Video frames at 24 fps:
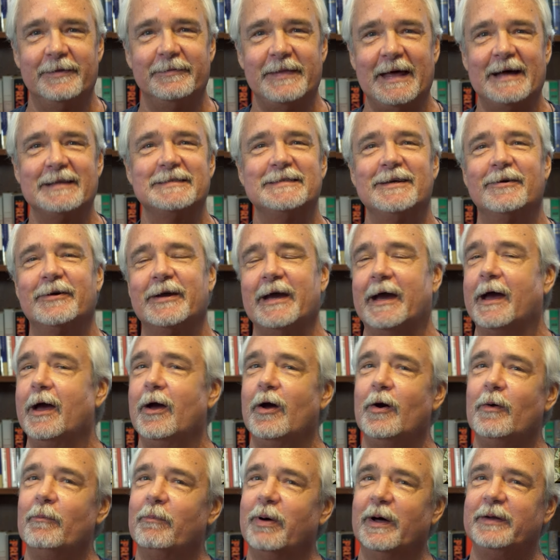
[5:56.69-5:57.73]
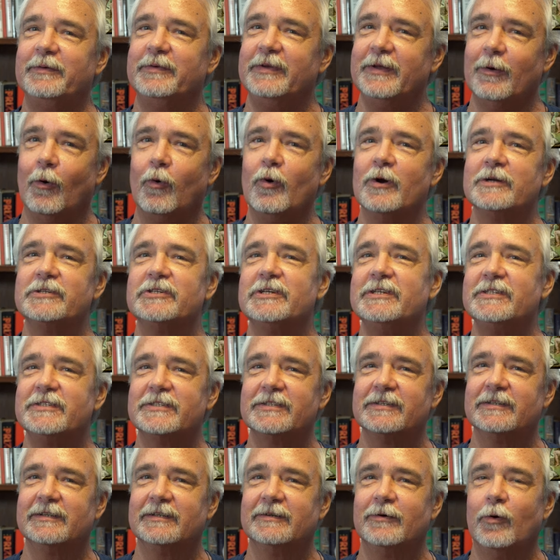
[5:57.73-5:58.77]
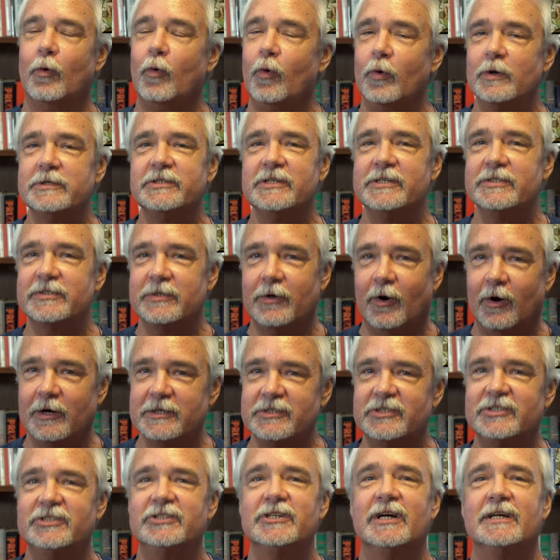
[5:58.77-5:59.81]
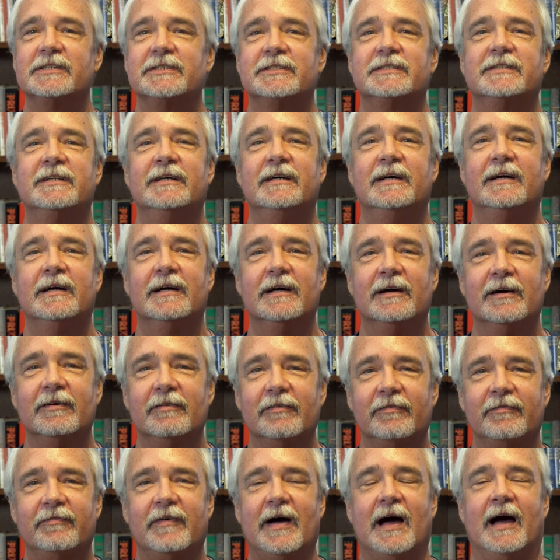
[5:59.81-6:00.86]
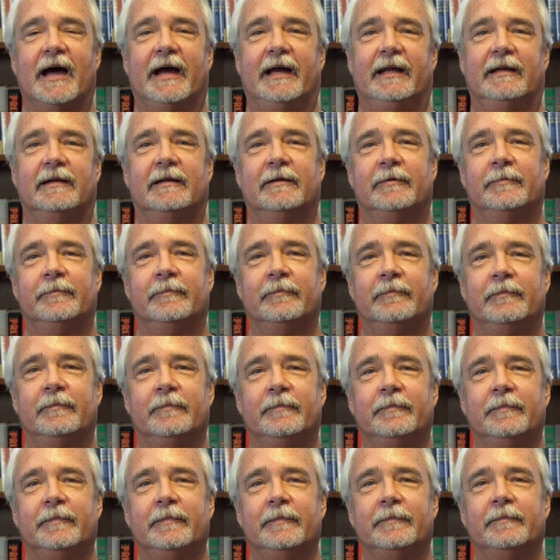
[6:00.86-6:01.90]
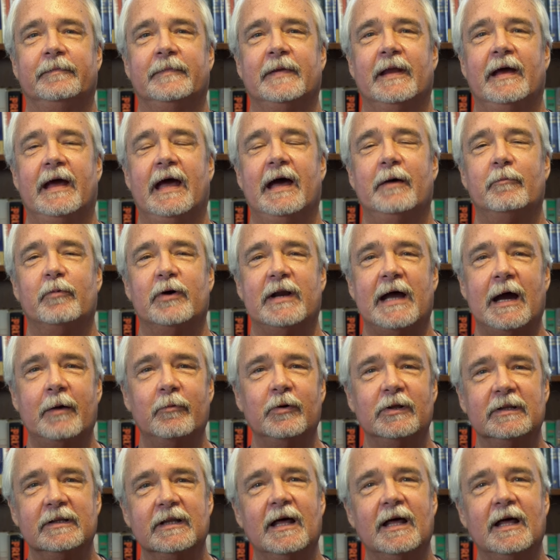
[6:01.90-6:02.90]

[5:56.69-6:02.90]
that's okay. But you know, orgies, orgies are just fine. And what I would